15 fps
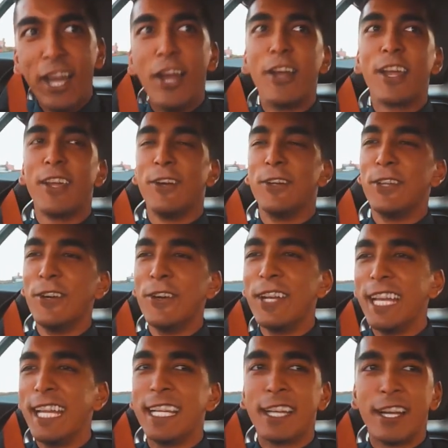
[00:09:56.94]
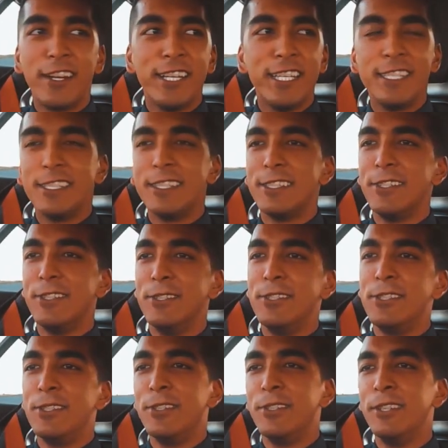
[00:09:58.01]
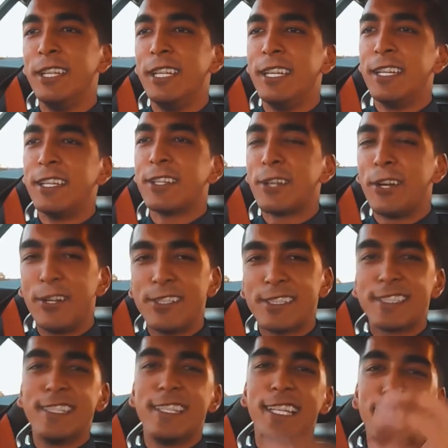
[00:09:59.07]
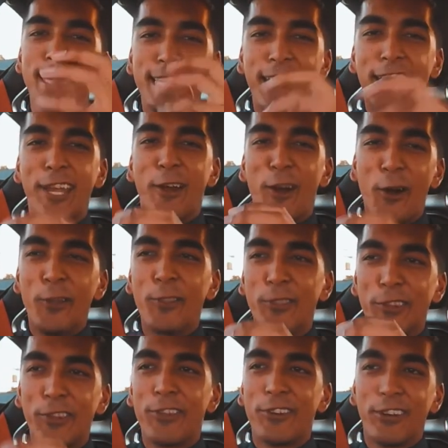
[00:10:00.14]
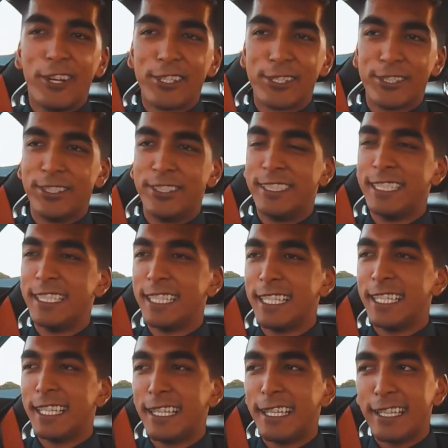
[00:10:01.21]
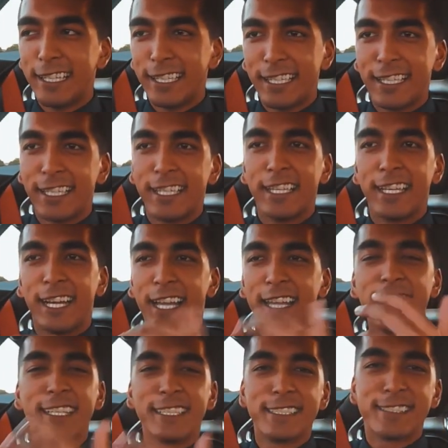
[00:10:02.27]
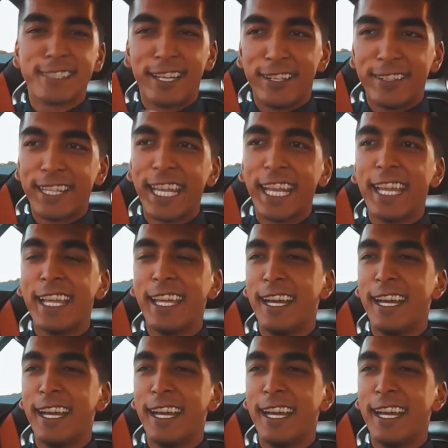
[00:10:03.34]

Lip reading: Okay, although it encourages you to constantly get on the throttle, I think it's a sound thing,